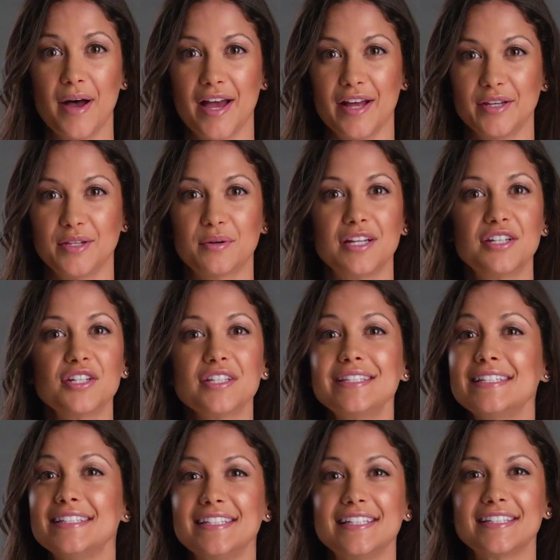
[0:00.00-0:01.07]
but you can just
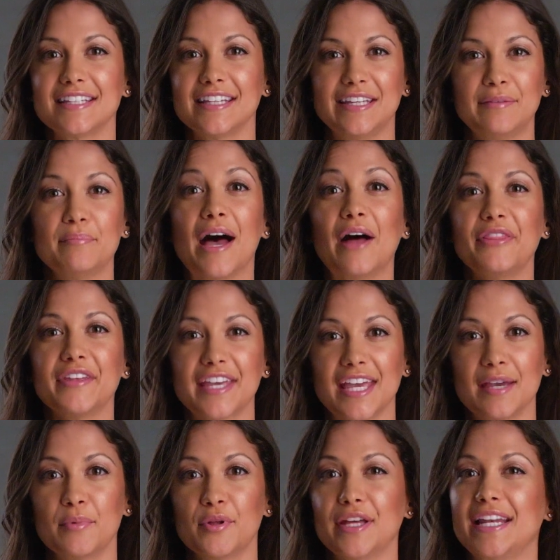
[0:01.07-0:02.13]
as easily mount the
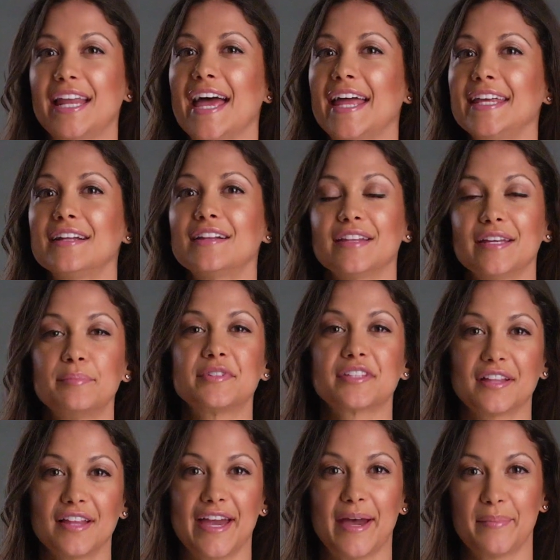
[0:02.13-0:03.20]
cable in any clip's
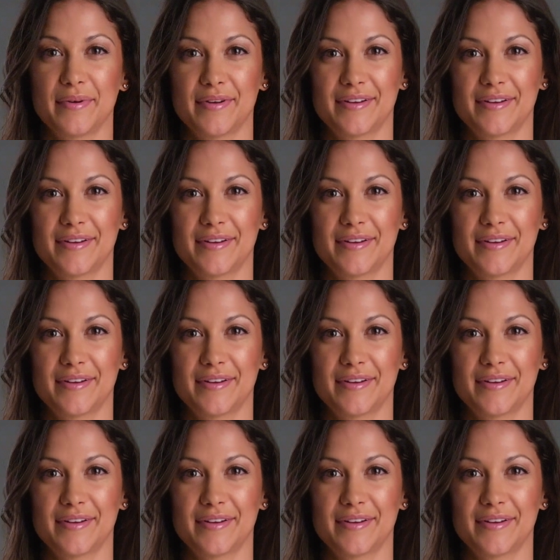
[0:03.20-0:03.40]
clamp.